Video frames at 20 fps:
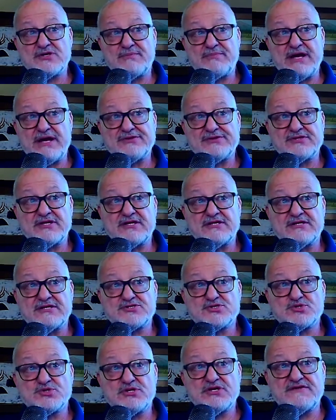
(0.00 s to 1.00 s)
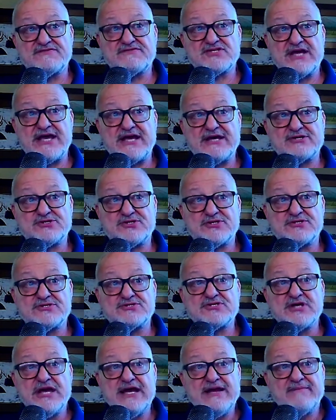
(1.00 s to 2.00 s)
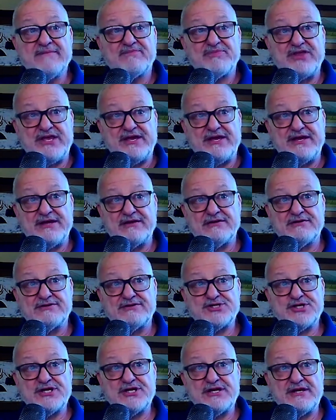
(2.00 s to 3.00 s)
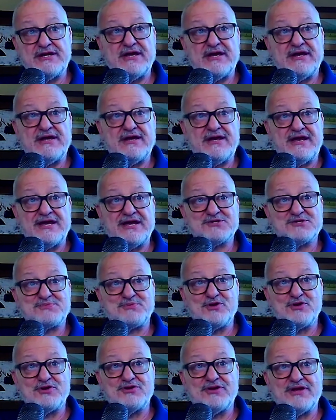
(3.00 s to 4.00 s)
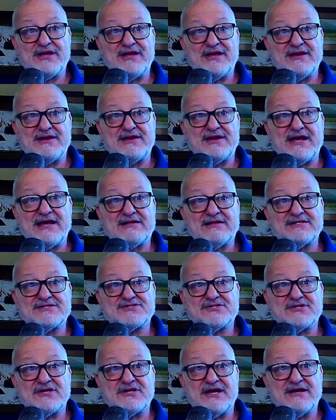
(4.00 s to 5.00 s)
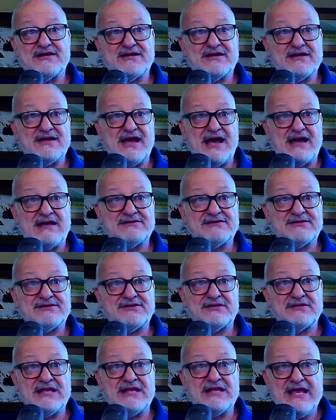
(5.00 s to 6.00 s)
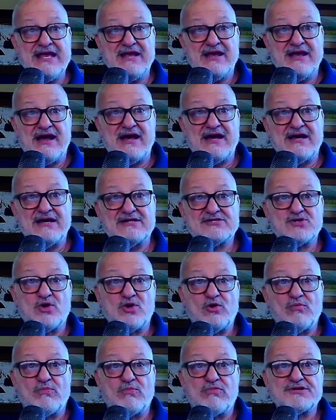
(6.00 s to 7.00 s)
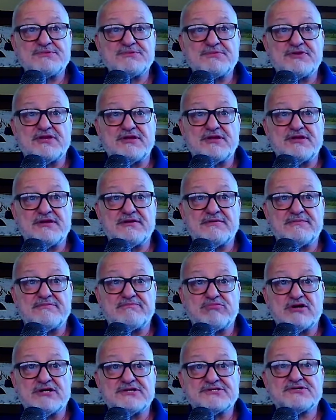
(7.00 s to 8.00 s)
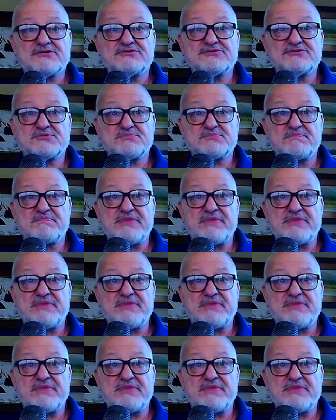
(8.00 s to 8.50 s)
about the history of sanctions, the energy expert and analyst, Ali, told the Brussels